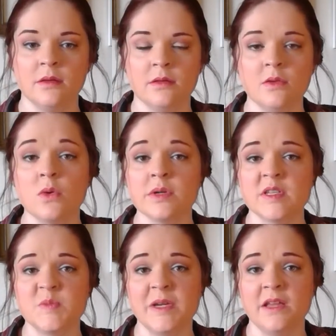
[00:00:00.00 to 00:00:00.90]
The
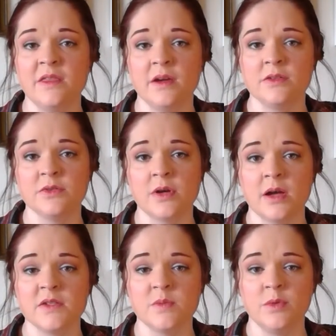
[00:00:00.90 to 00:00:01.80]
horses begin their
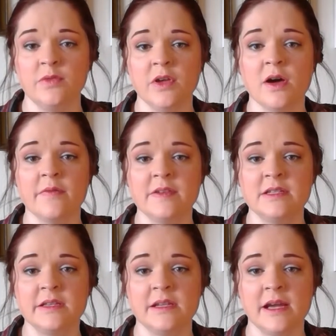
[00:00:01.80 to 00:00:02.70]
trot, moving off into
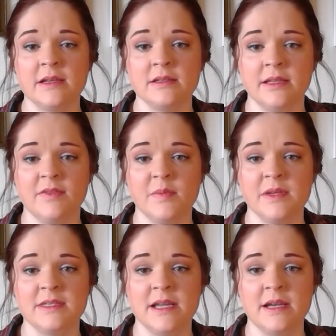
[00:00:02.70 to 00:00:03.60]
the night, leaving me
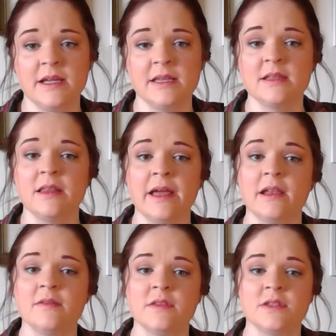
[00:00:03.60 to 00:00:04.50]
standing in the light
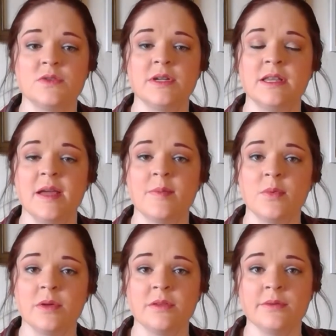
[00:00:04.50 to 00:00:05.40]
of the street lamp
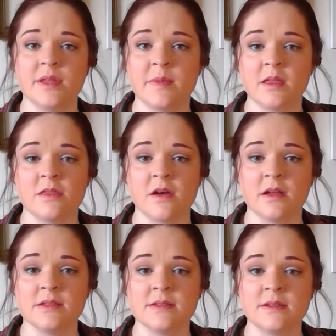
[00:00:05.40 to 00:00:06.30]
with only my
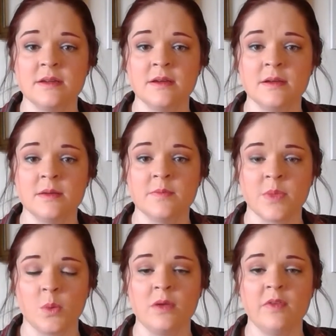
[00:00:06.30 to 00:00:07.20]
thoughts.
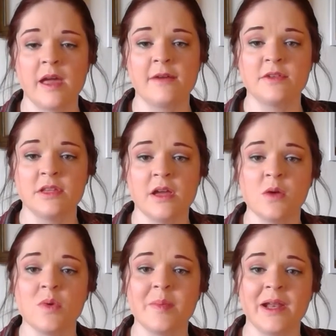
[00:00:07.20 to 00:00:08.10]
Waving after the young
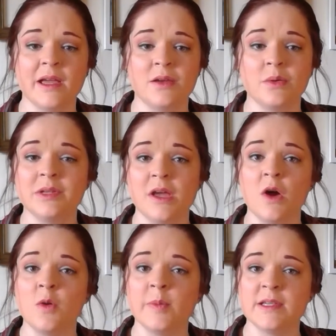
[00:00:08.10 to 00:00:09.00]
woman I can only
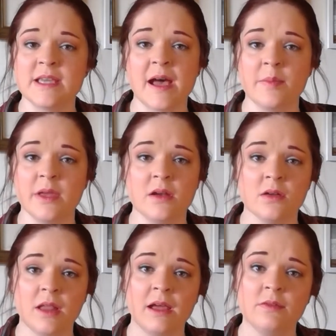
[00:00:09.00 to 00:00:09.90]
hope is happy in her
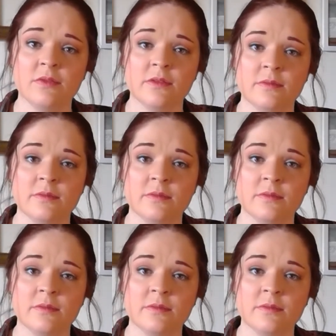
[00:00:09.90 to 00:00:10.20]
life.